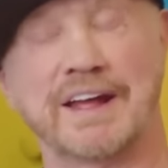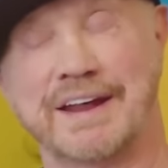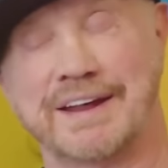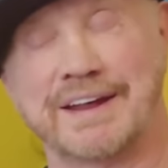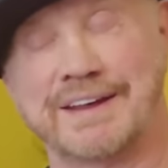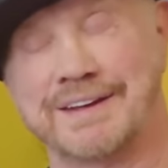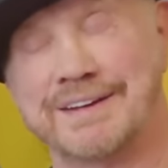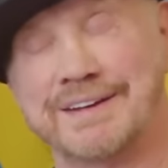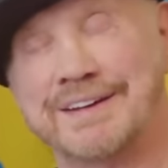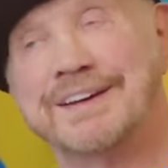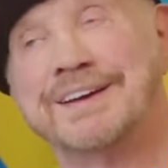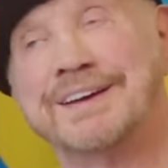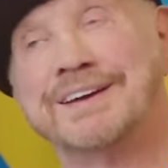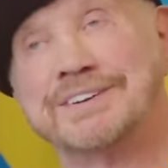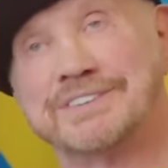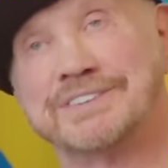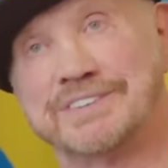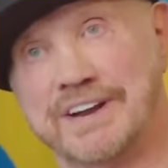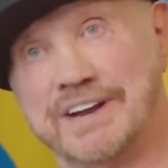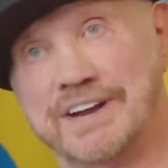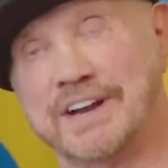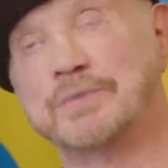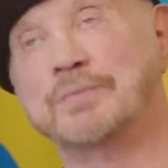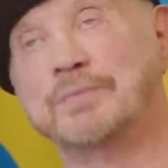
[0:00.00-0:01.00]
like
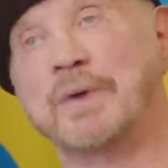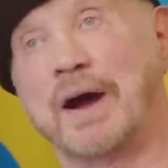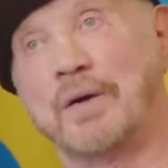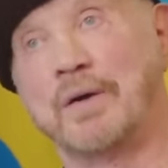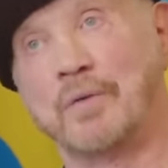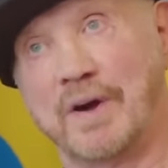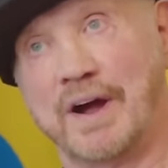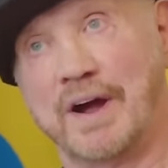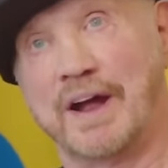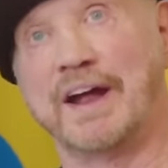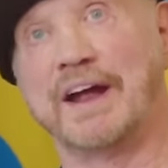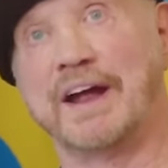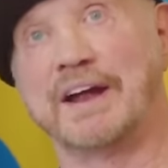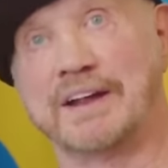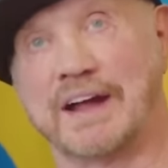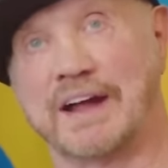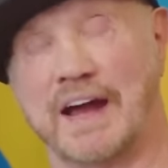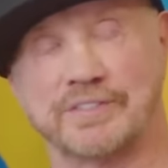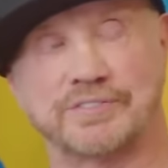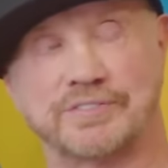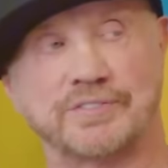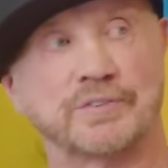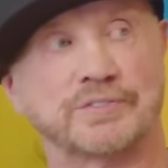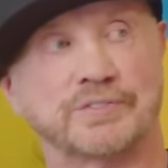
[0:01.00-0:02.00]
cheated my way and
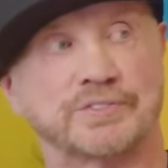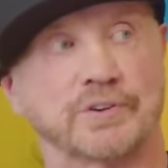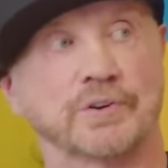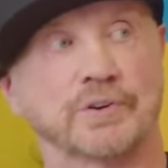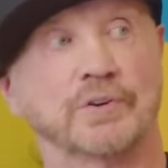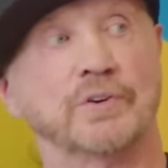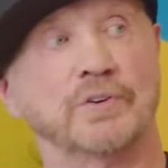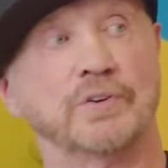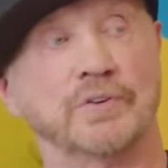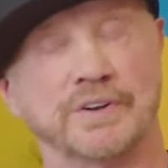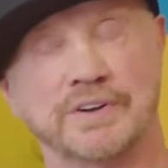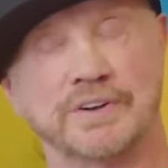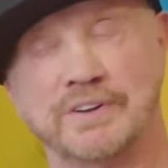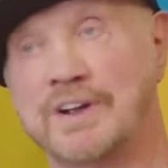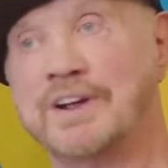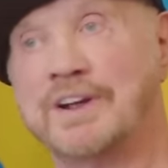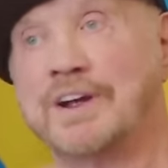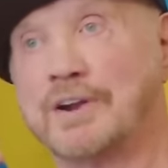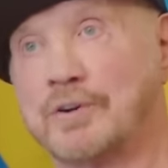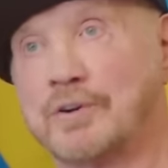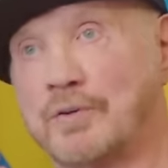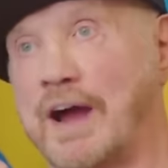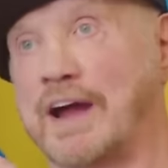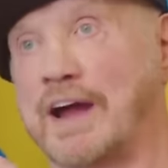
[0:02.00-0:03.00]
got through school and
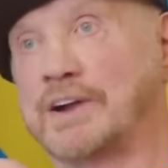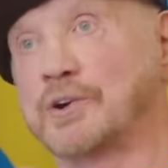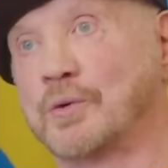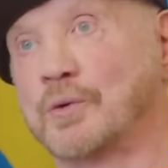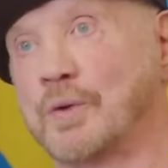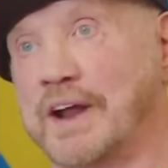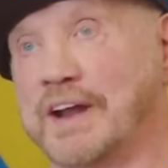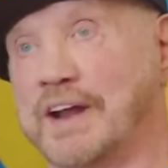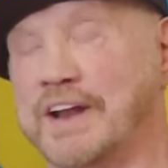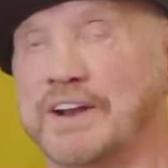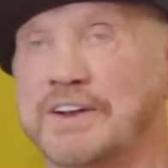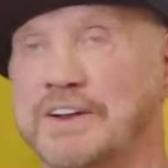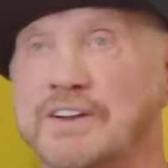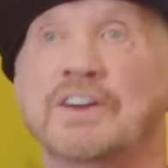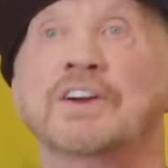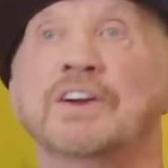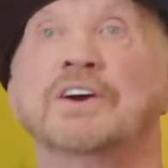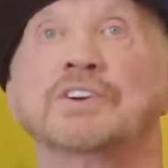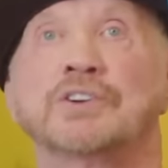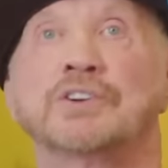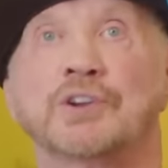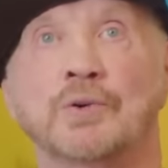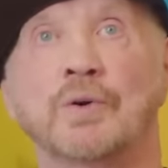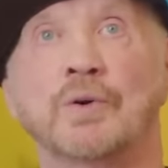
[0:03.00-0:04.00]
graduated
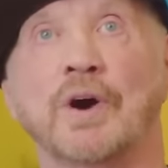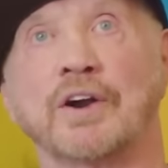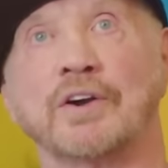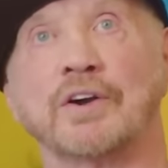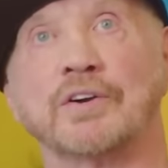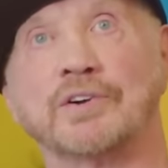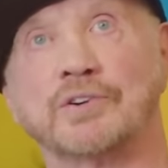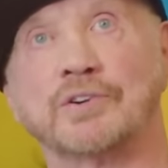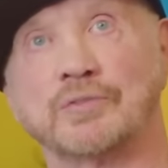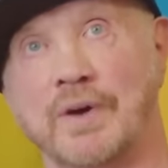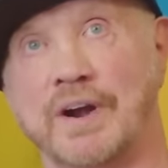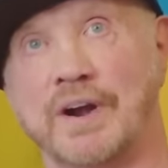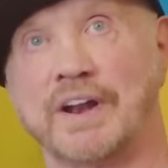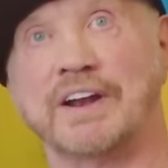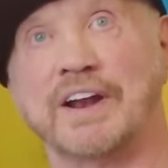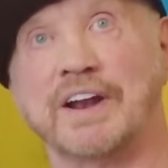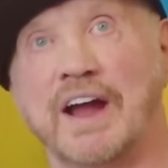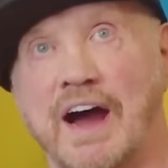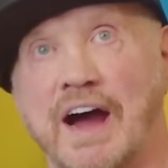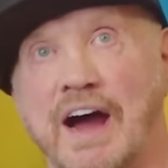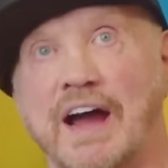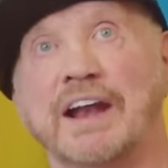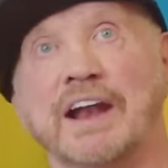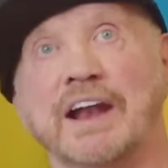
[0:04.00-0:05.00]

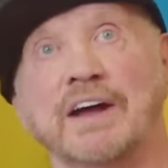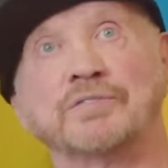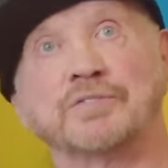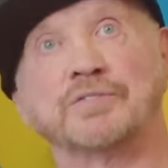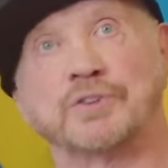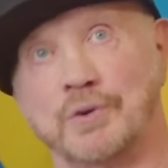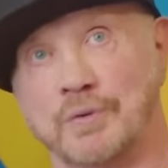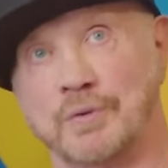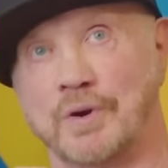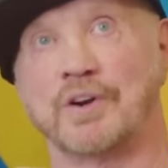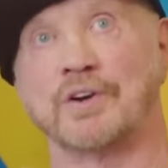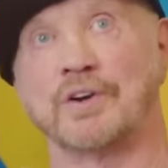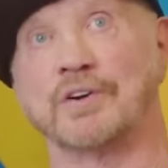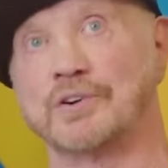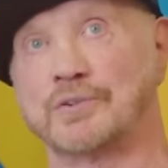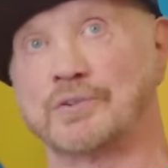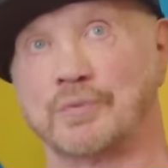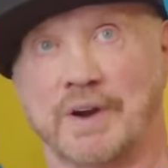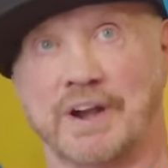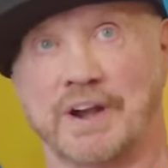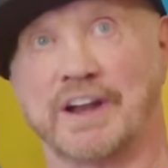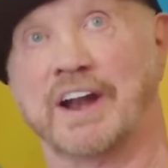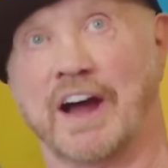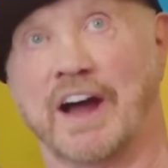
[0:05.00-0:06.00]
229 of
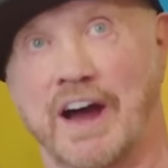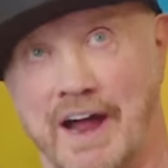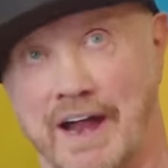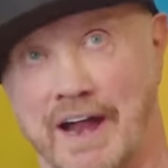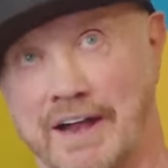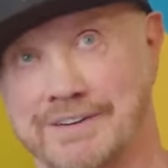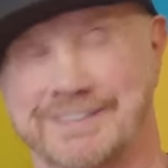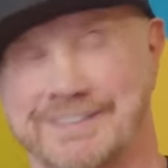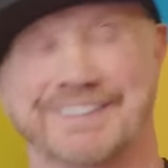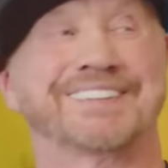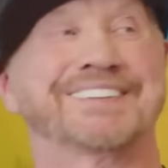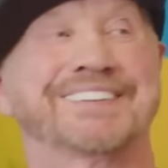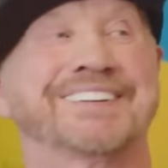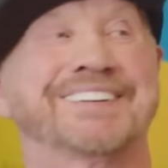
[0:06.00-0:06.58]
229. Wow.